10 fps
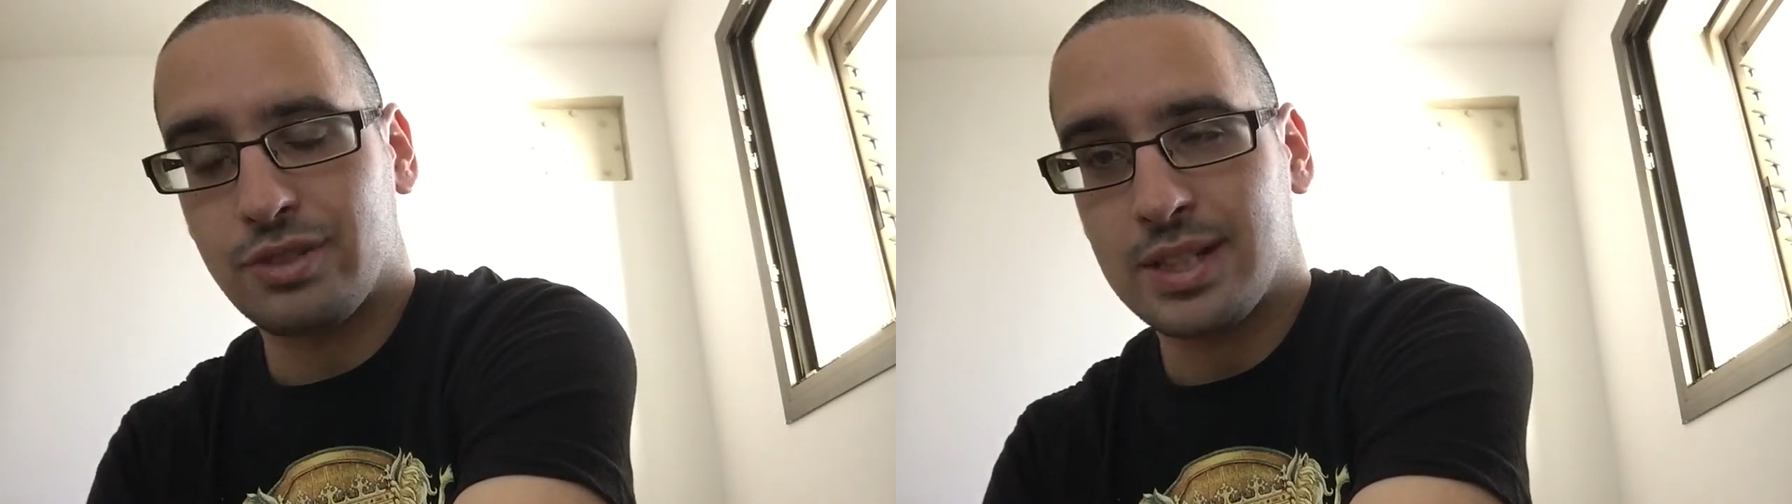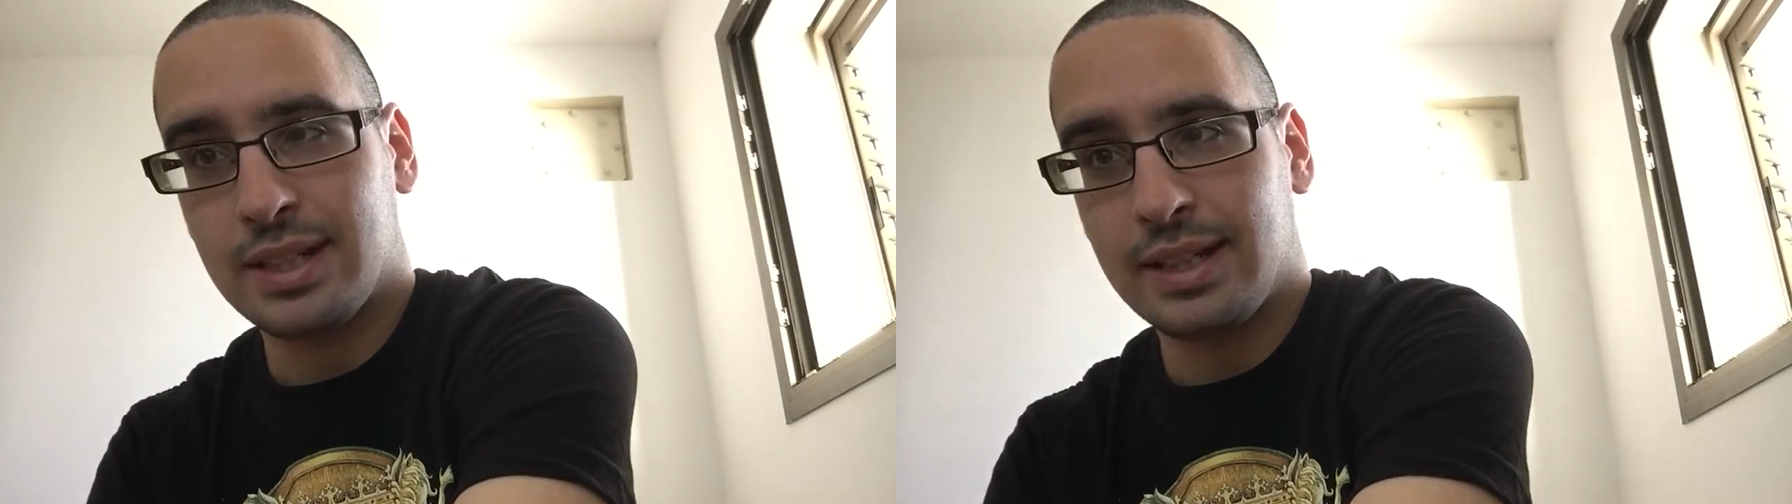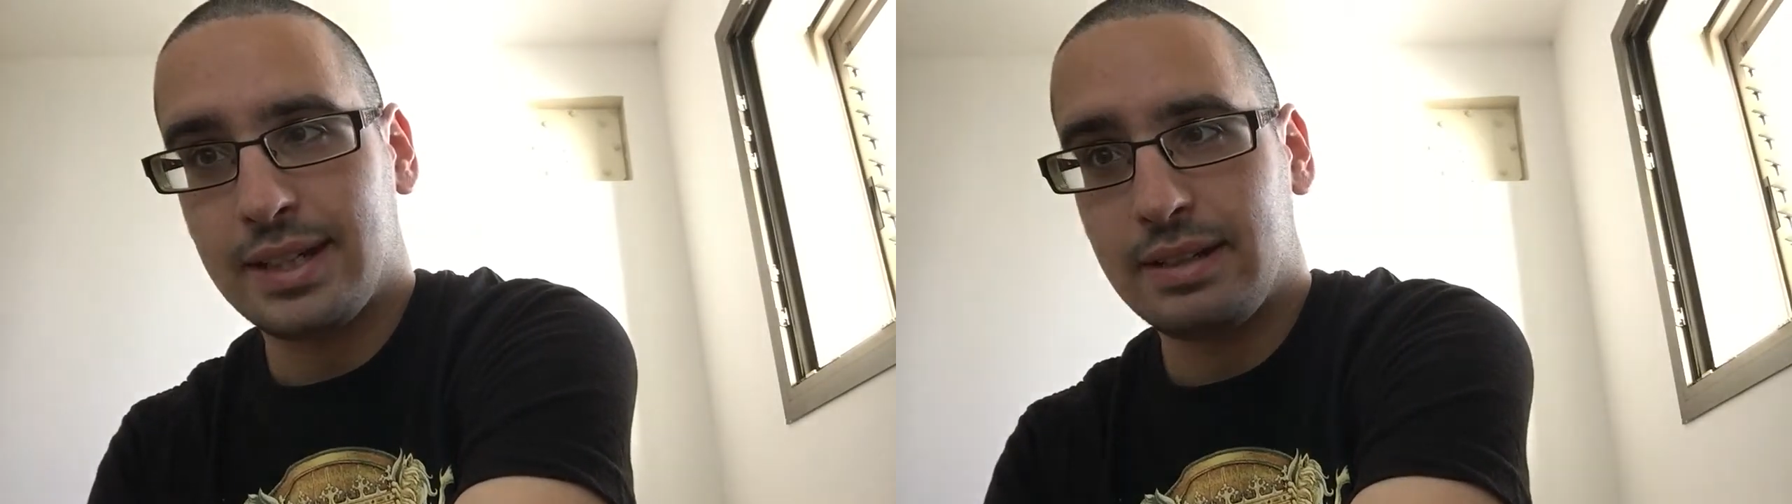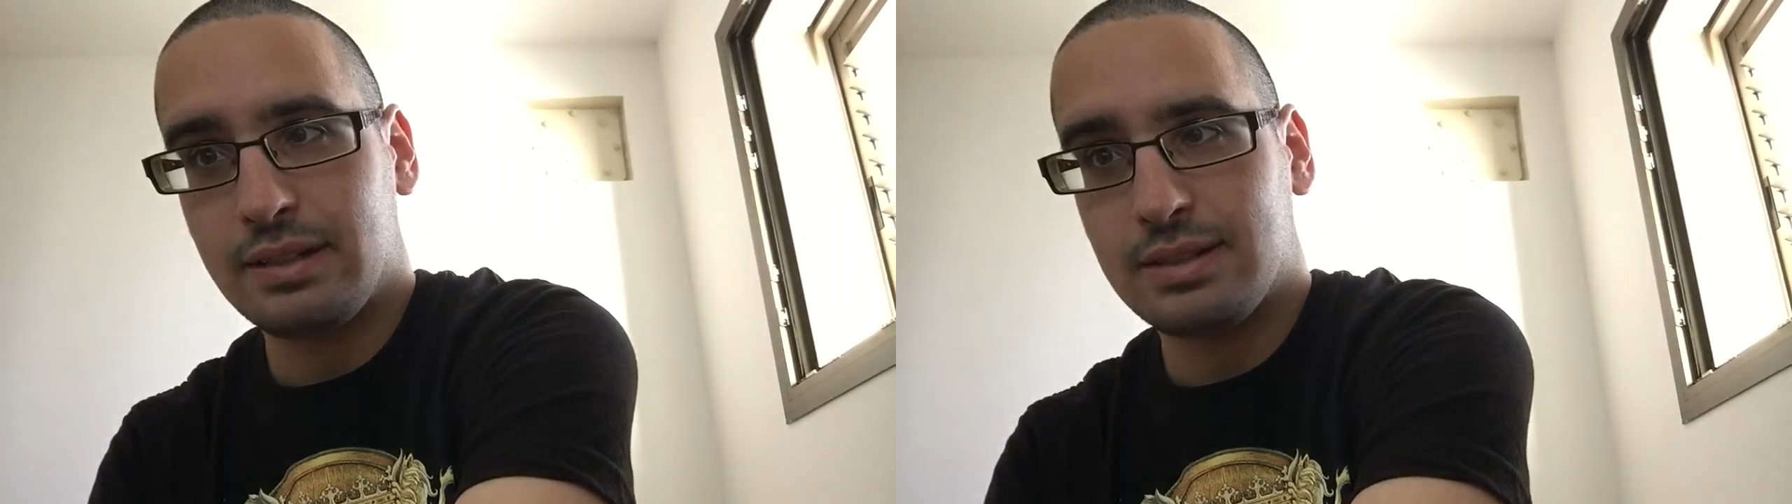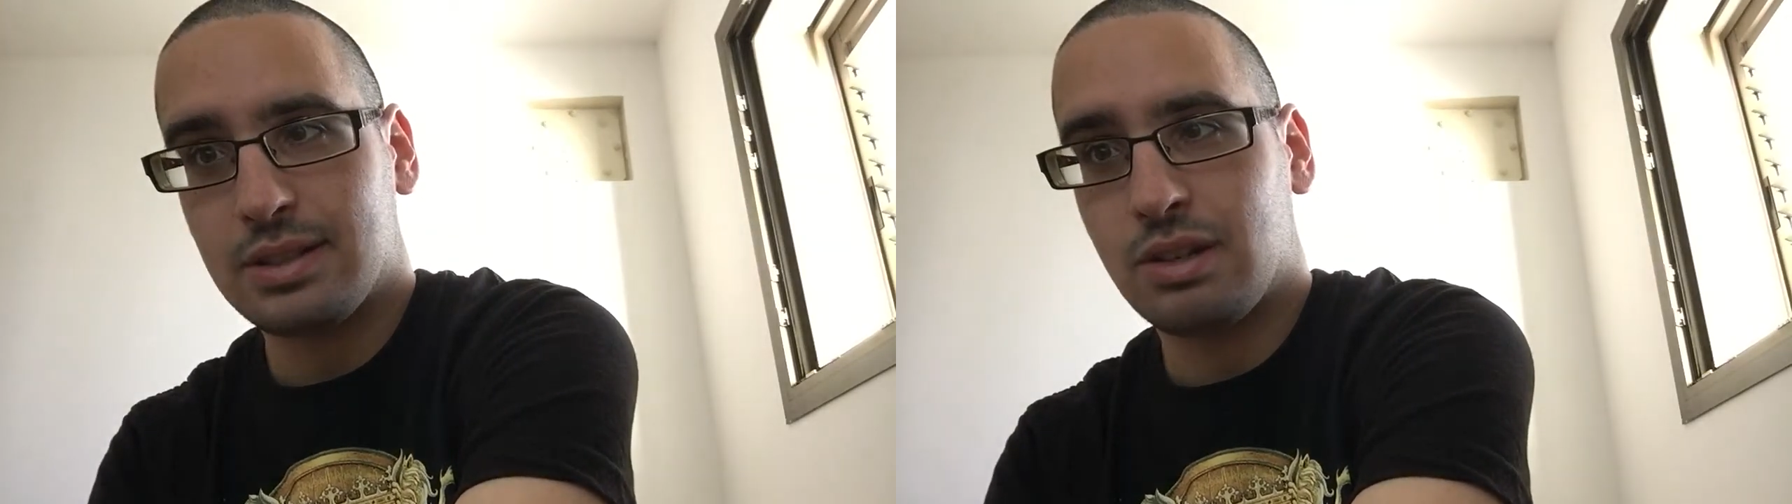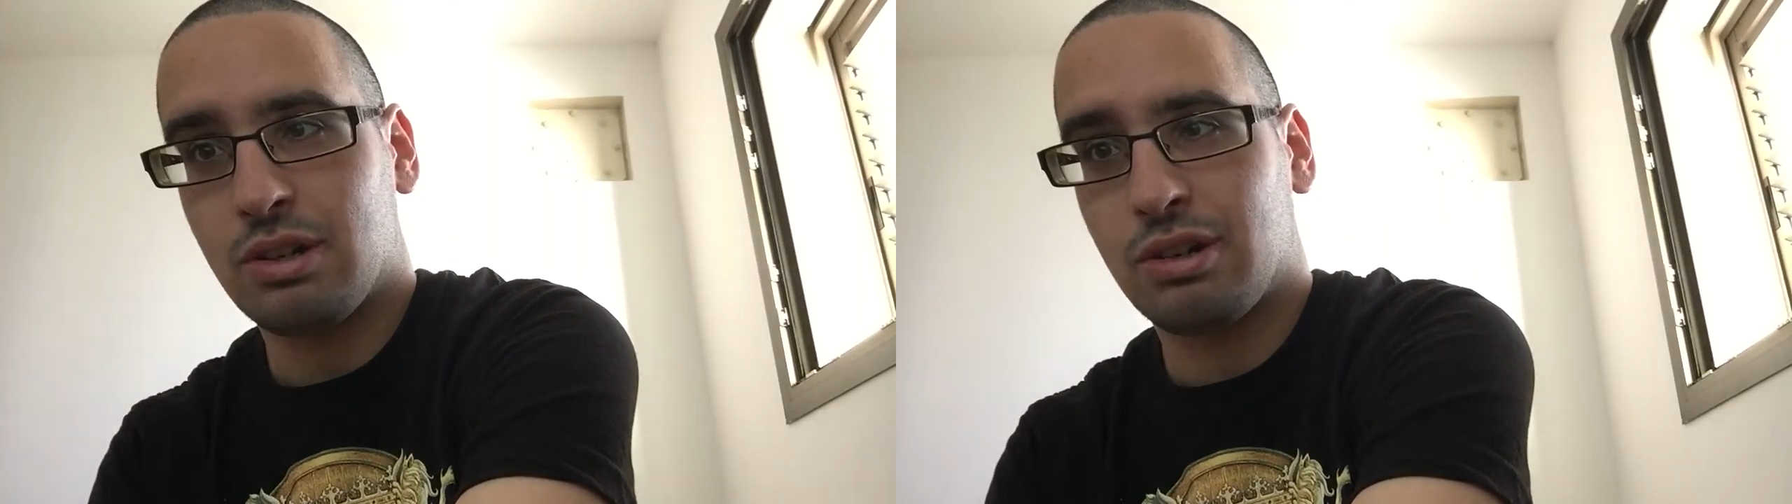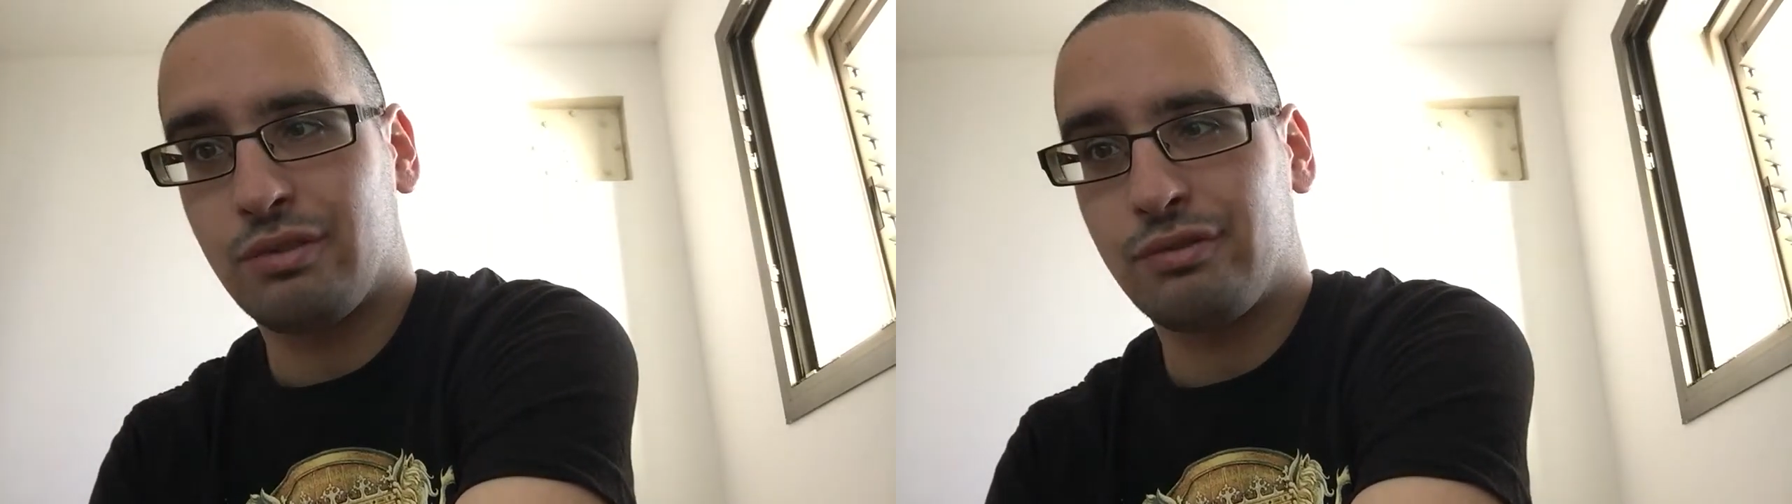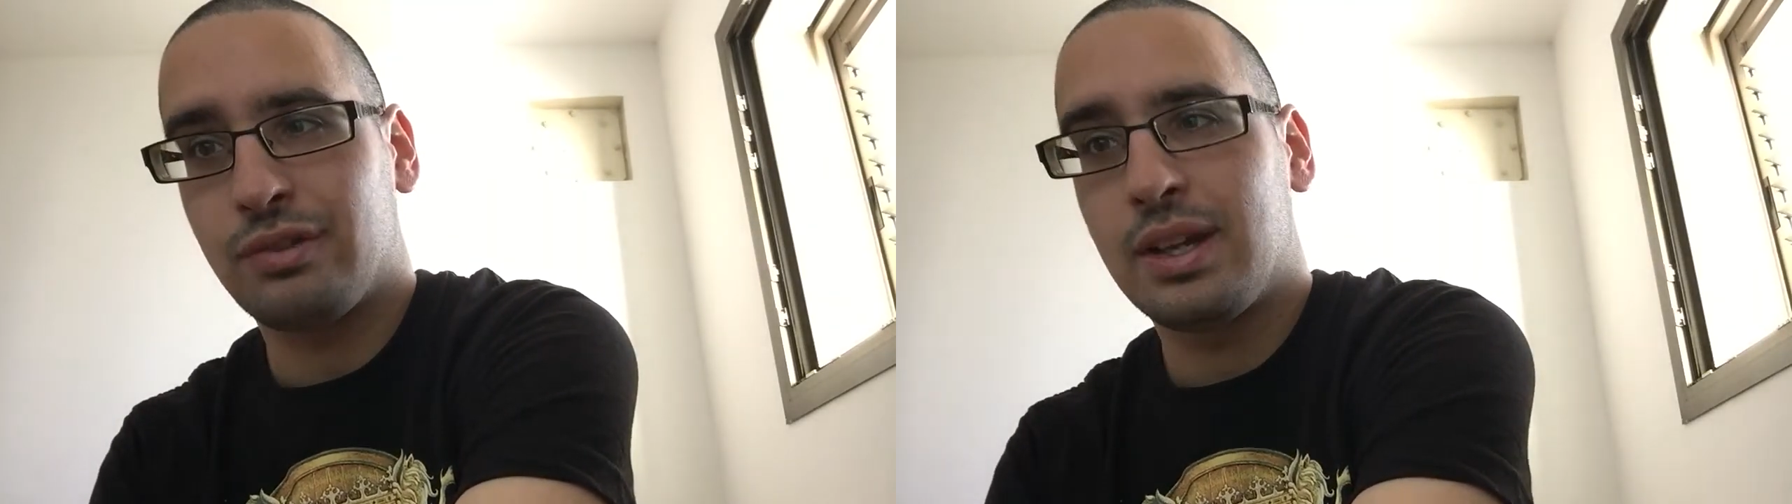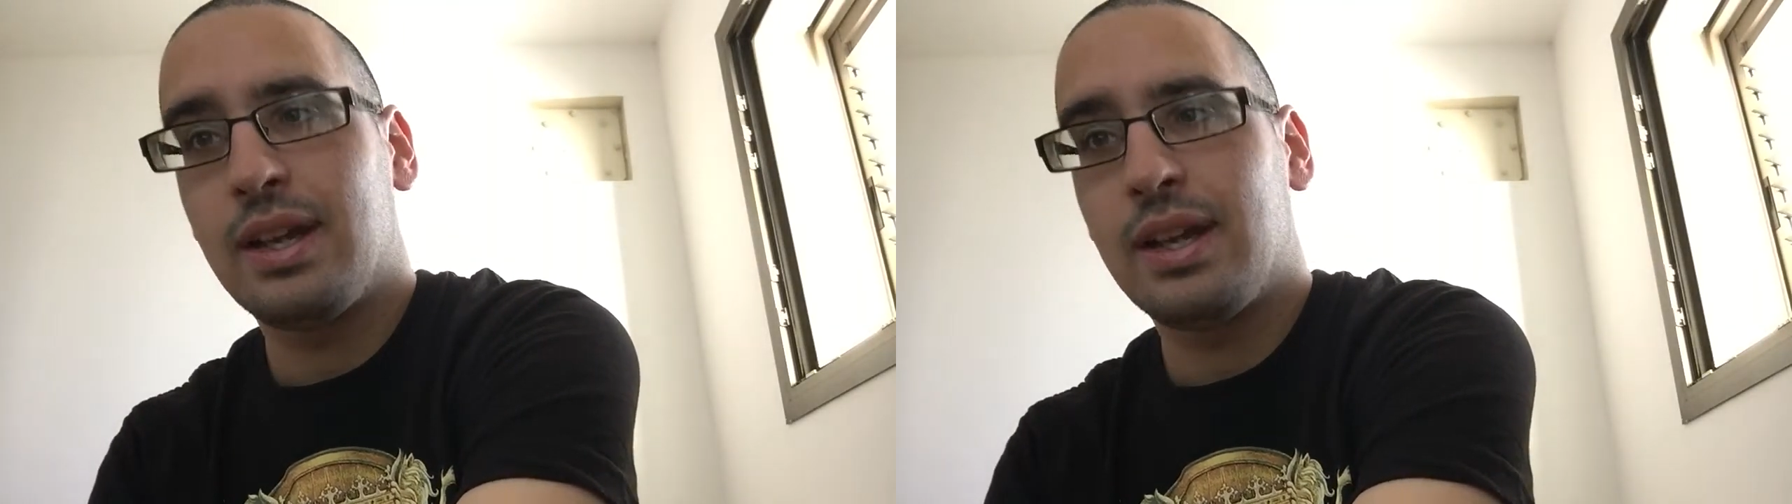stains of